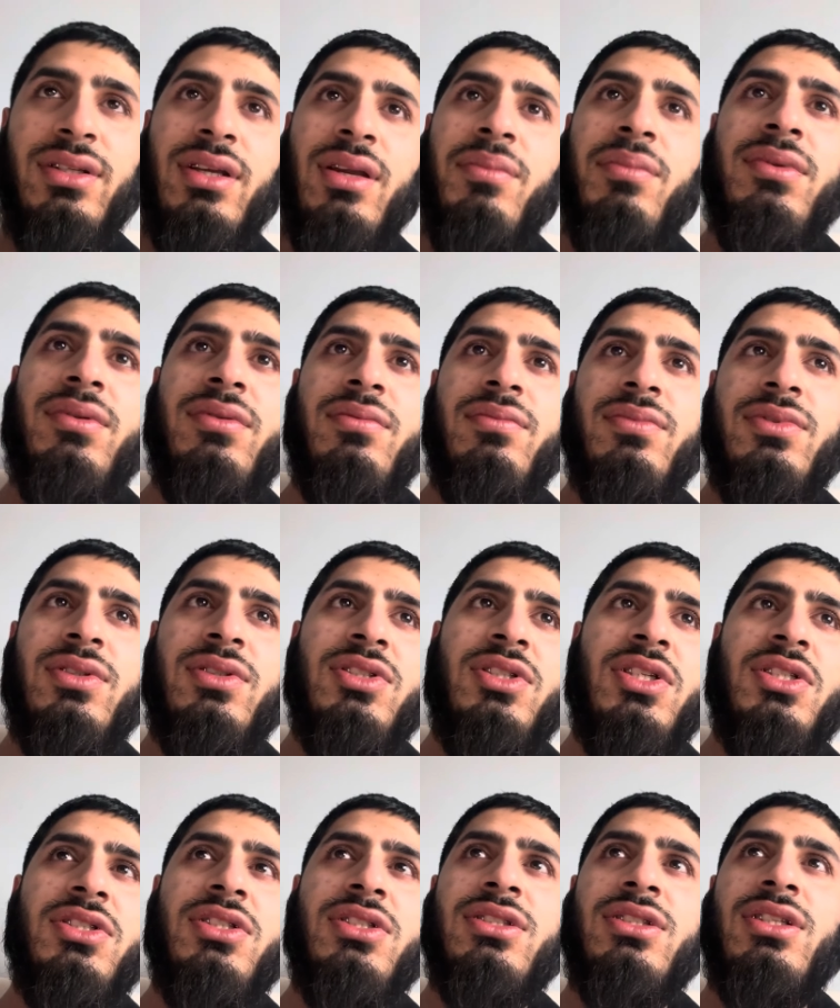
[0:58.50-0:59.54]
Give me some
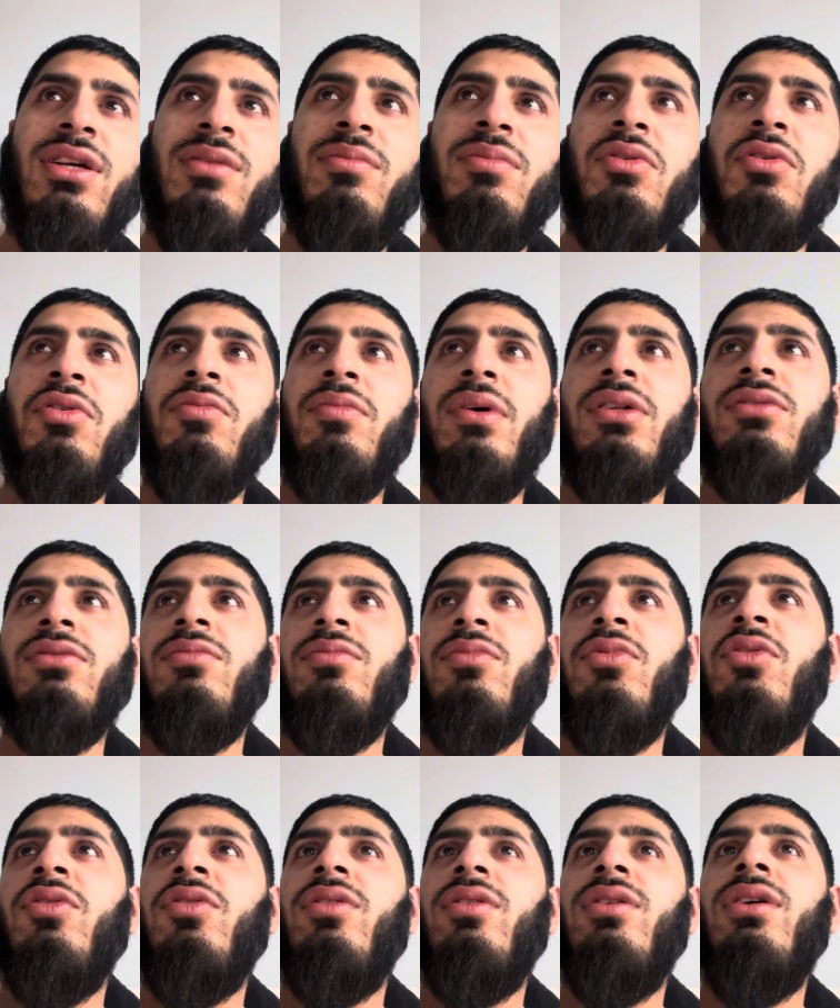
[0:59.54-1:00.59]
suggestions down below, man. Some
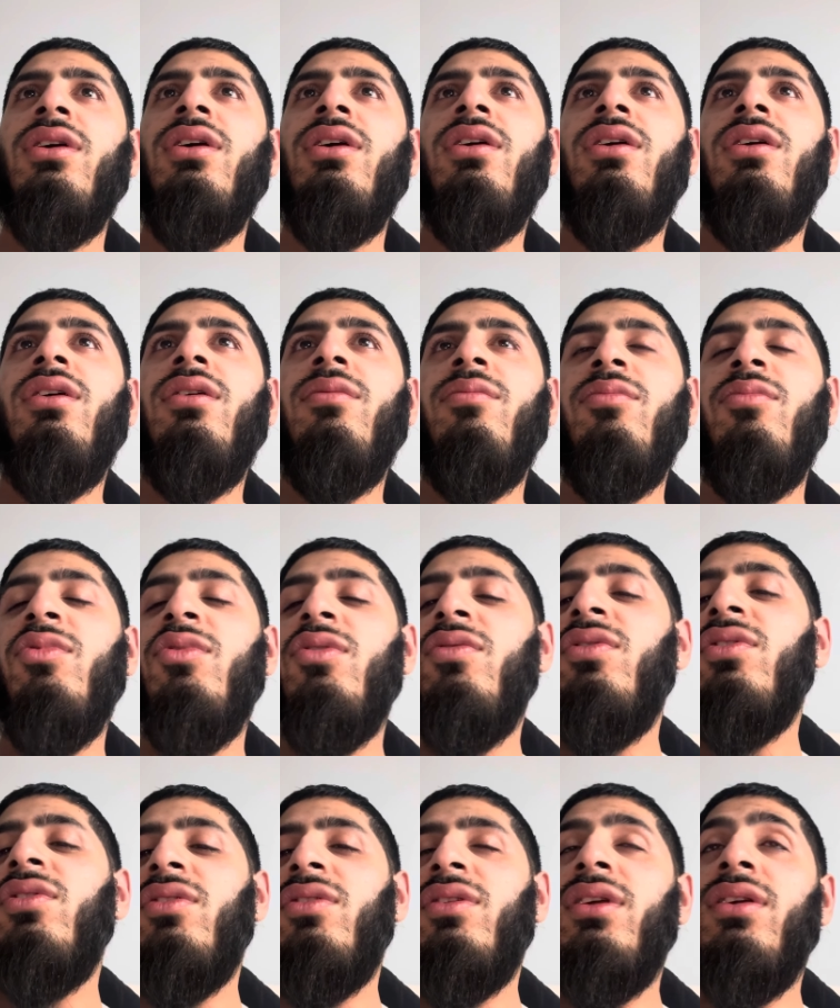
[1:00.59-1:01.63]
more movies
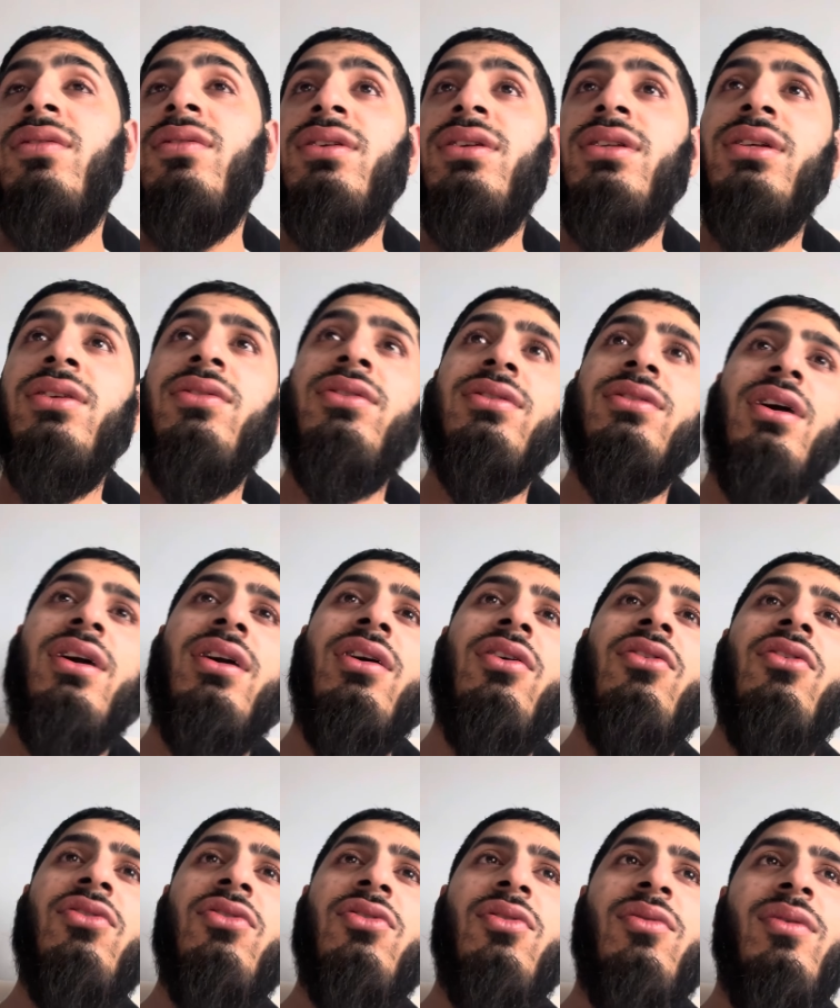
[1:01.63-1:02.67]
or TV series. I ain't got
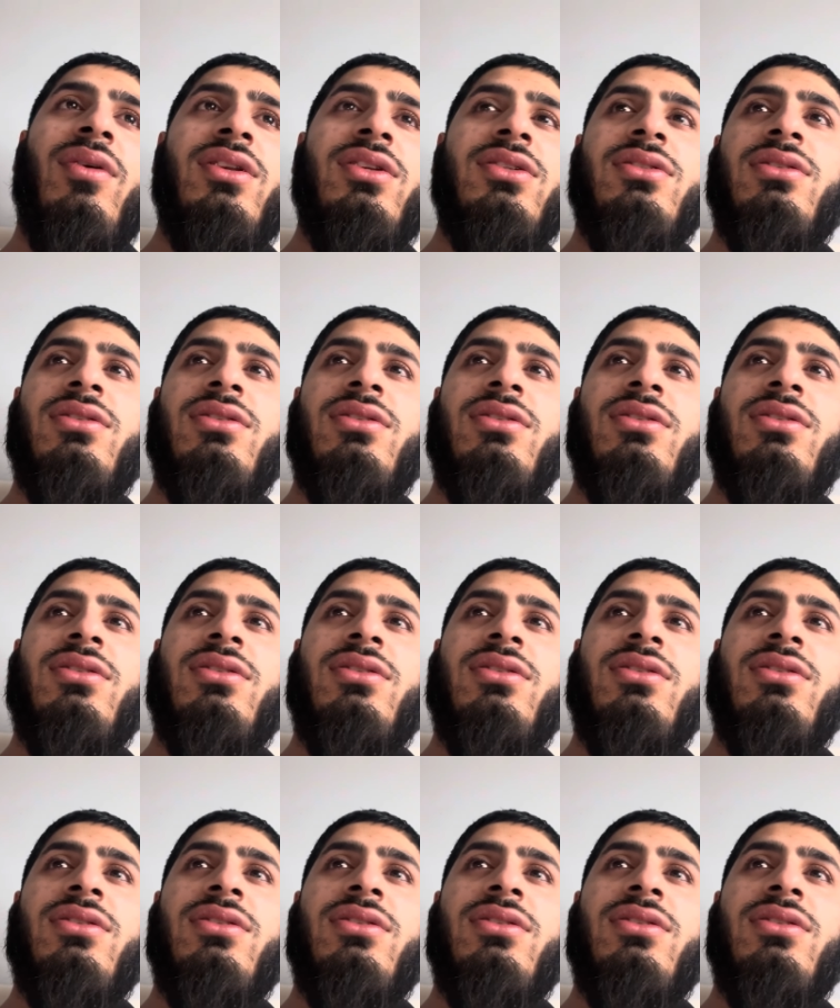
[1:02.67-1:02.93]
nothing to watch.